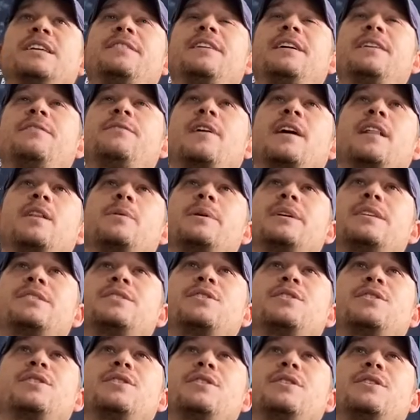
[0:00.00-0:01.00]
Then following
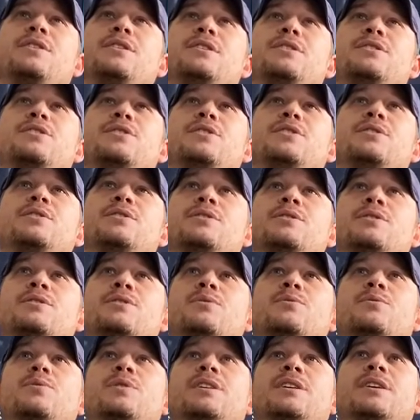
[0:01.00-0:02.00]

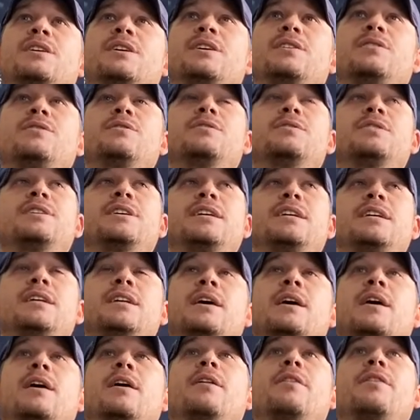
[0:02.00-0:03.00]
surgery, you'll need
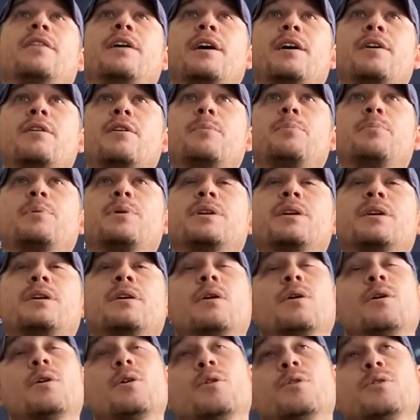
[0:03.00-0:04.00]
therapy,
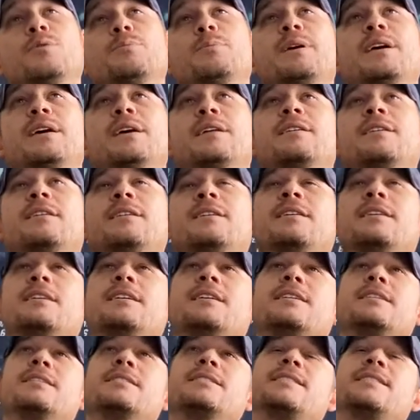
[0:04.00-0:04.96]
old man.